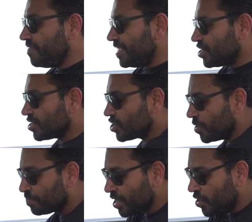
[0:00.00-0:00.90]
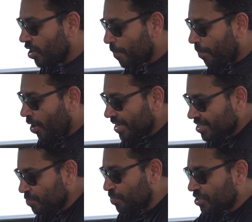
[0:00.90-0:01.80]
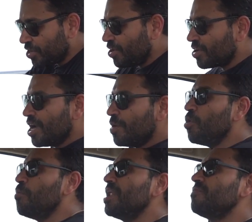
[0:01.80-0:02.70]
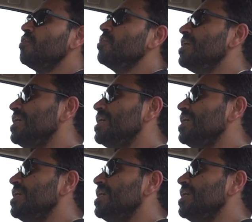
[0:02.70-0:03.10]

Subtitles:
features. So you got a pocket to put your mobile phone.